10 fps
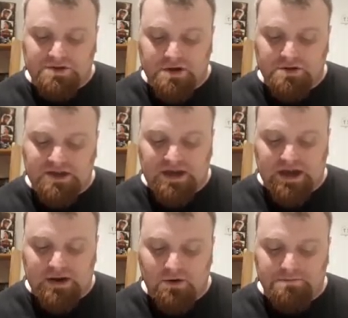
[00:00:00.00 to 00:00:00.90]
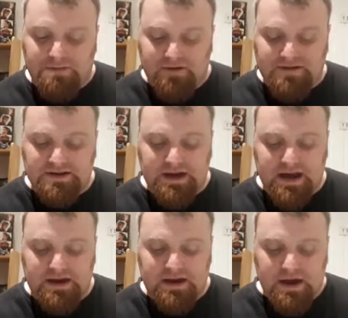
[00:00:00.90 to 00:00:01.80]
Note, it cannot pivot
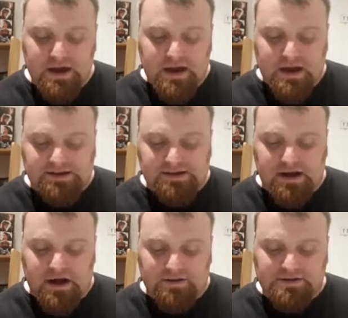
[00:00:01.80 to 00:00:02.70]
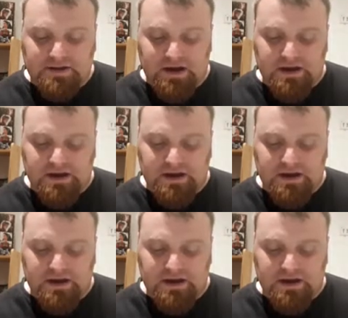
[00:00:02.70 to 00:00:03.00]
again after the